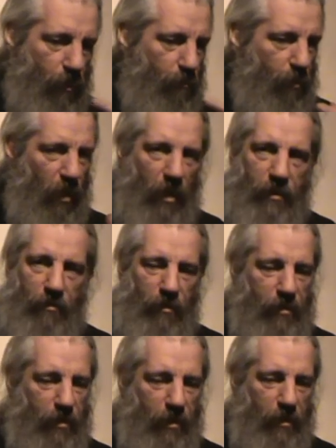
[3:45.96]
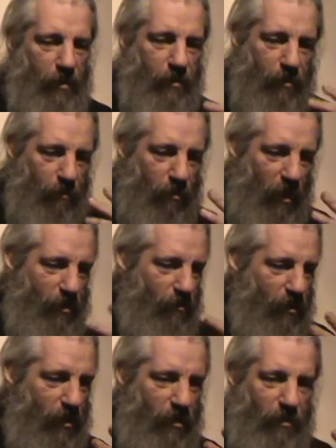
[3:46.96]
Plays on the cheeks, plays on
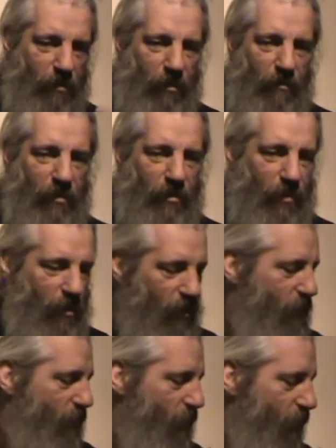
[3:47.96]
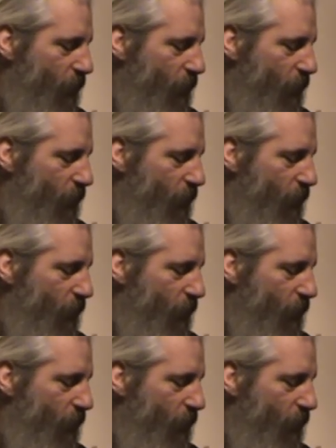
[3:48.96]
the inside of your cheeks,